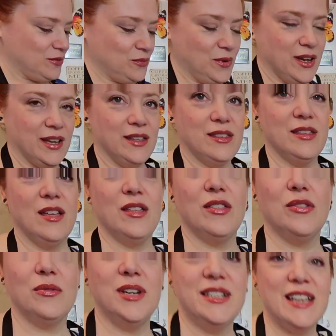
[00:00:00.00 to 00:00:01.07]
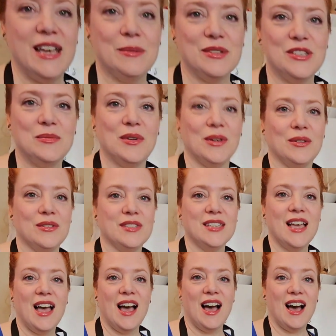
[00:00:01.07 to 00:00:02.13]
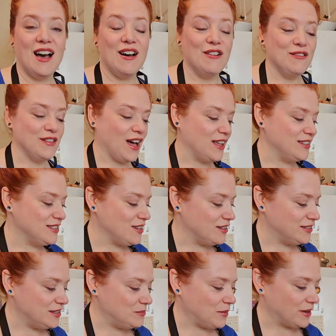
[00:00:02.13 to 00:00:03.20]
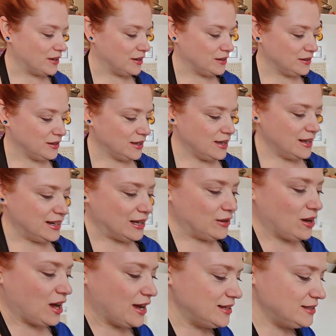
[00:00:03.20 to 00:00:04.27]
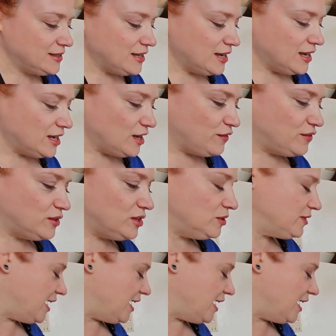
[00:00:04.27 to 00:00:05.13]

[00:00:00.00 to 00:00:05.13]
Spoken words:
with 3 tablespoons of unsalted butter. Now guys, if you don't